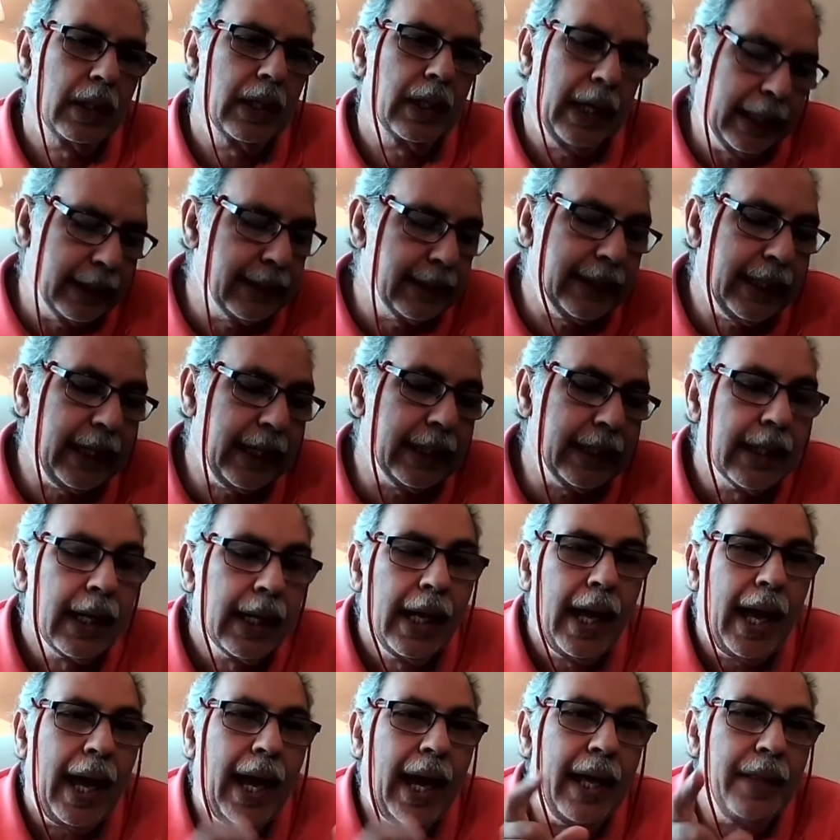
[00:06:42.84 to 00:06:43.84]
Indeed. Yeah.
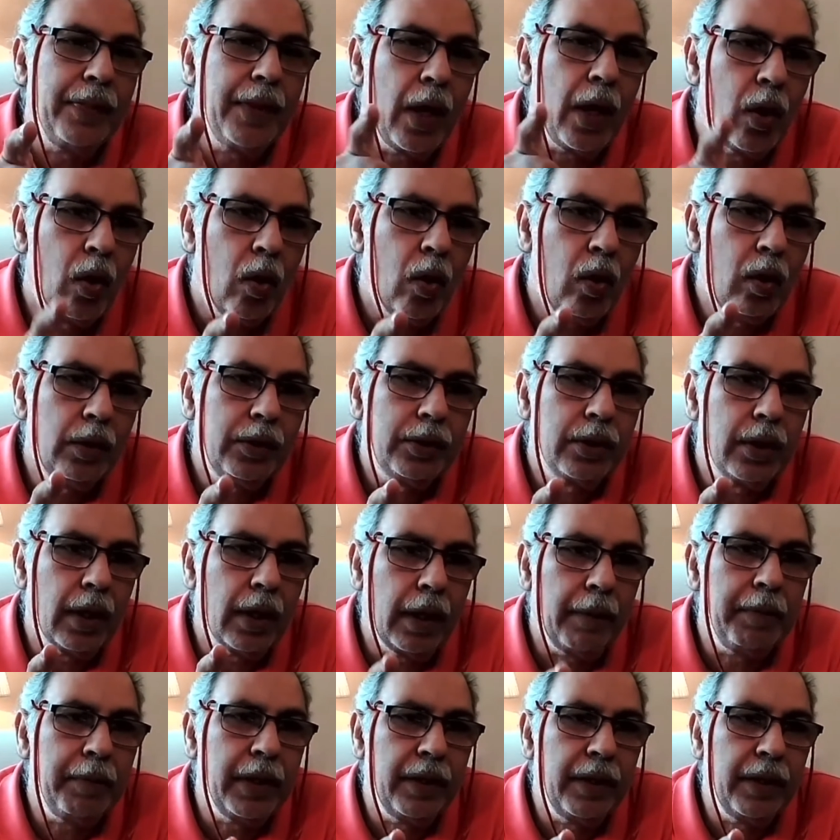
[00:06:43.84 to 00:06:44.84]

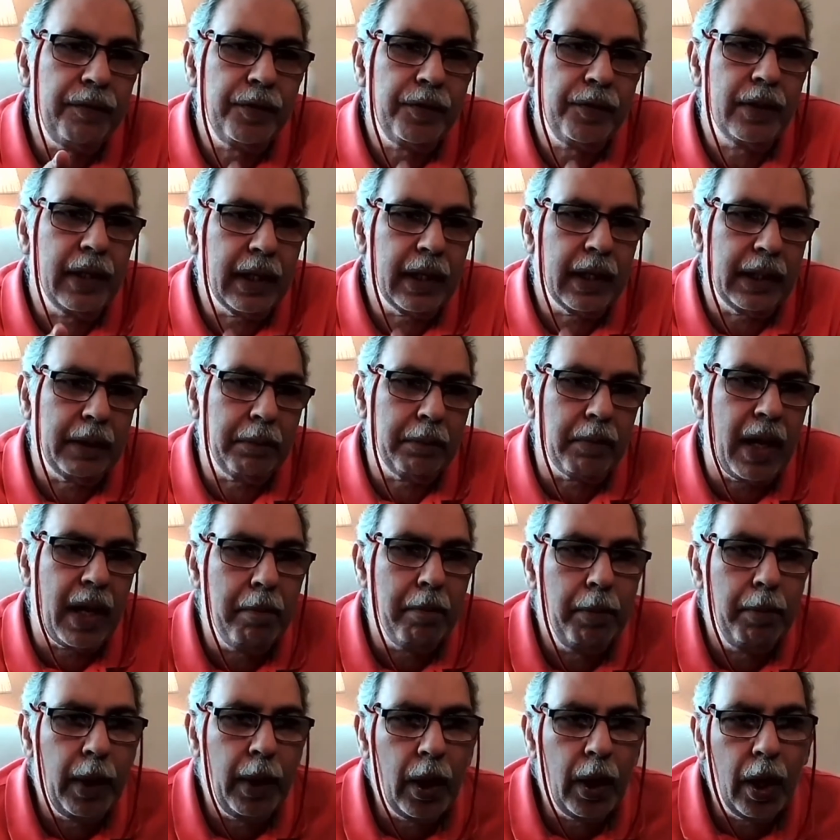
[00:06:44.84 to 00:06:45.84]
And if you look at my
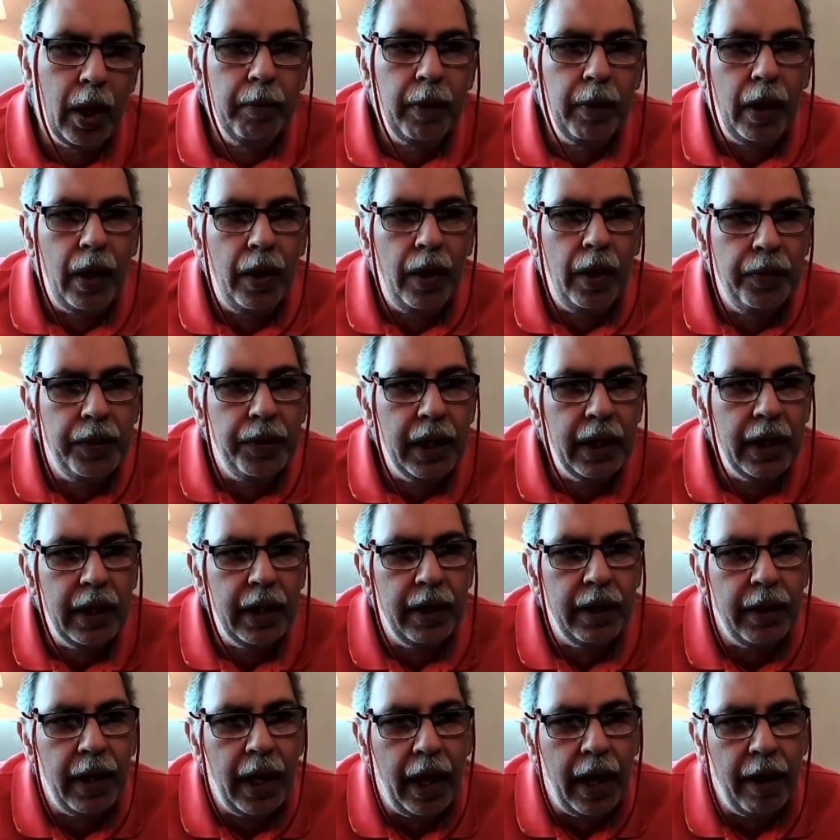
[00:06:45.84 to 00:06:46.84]
blurb on
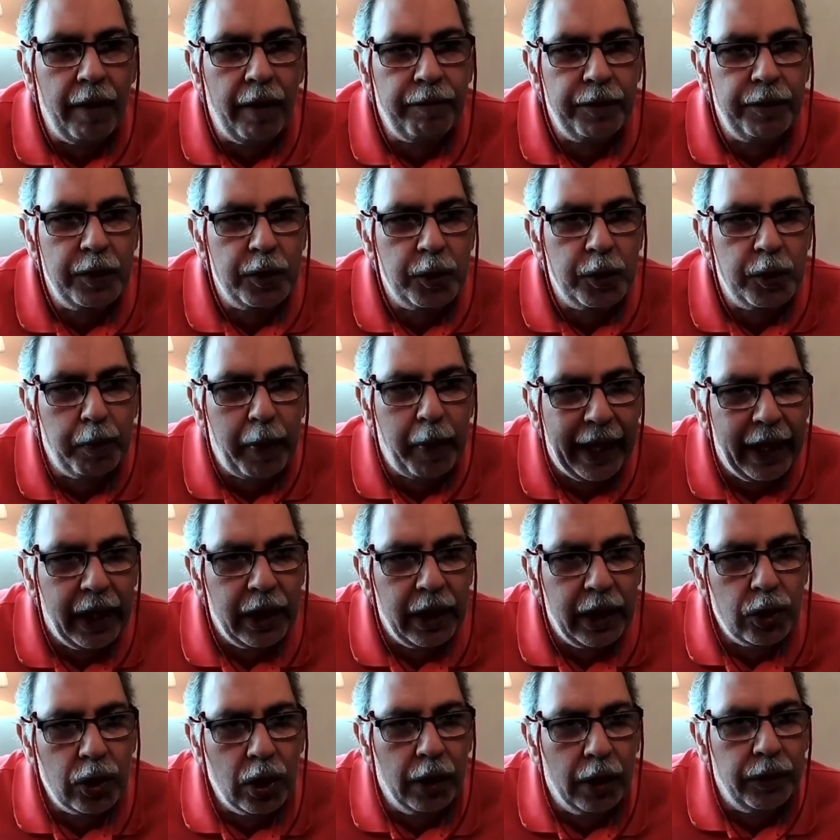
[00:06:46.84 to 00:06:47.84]
the first
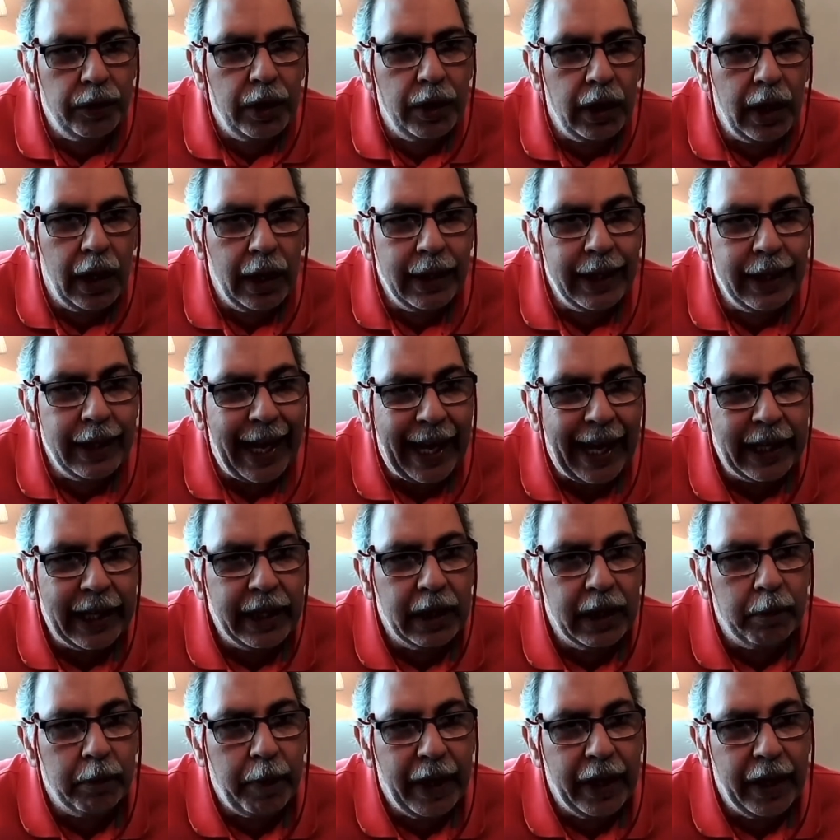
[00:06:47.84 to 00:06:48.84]
page of the
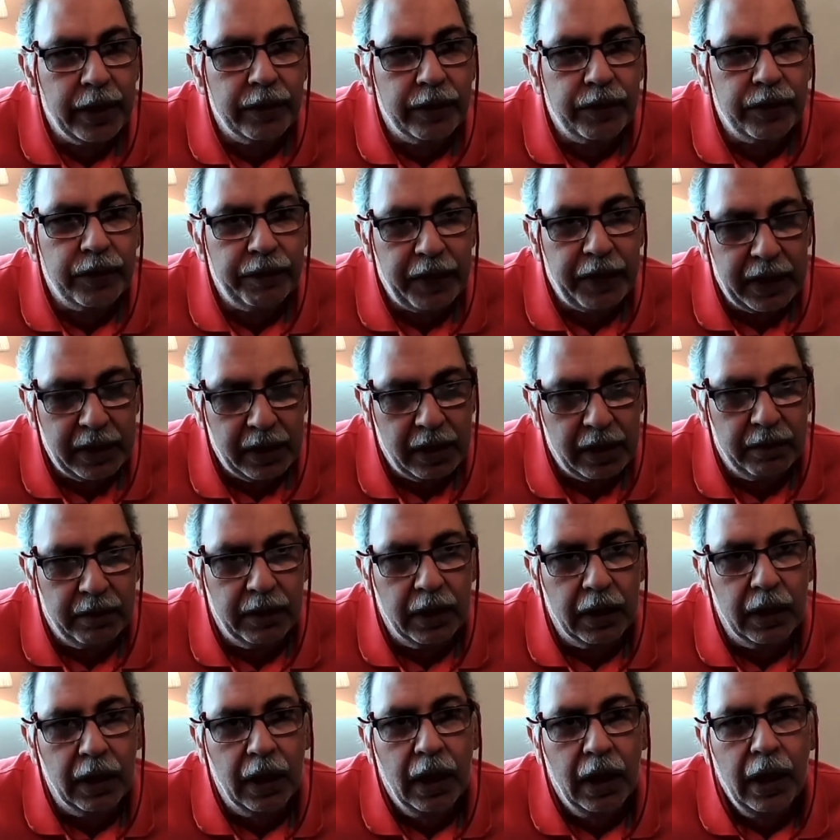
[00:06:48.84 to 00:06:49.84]
landing page of the
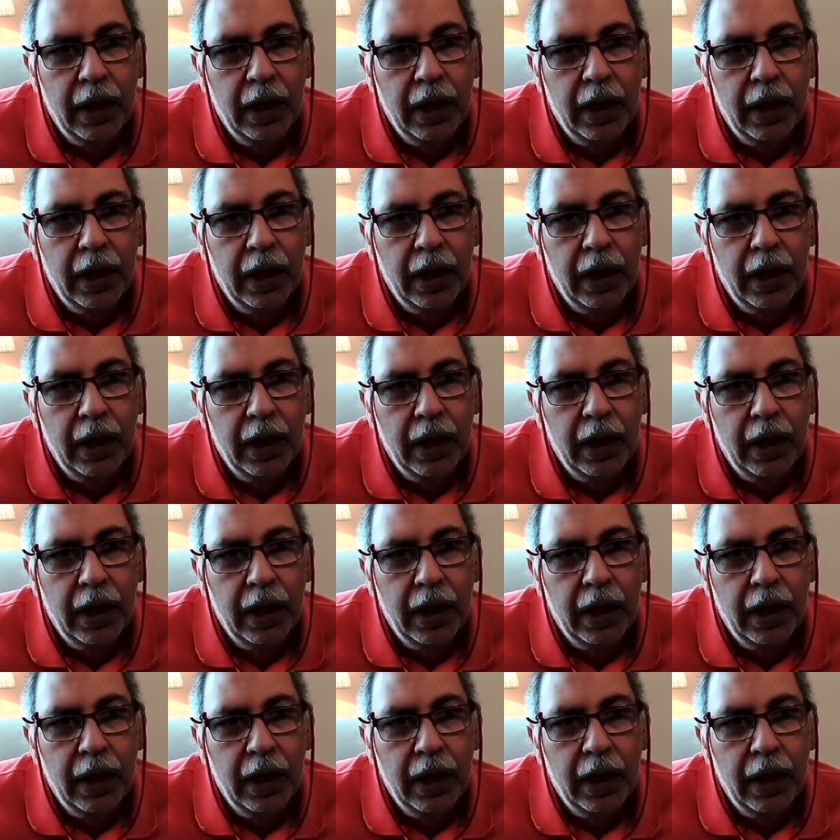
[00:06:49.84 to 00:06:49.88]
festival,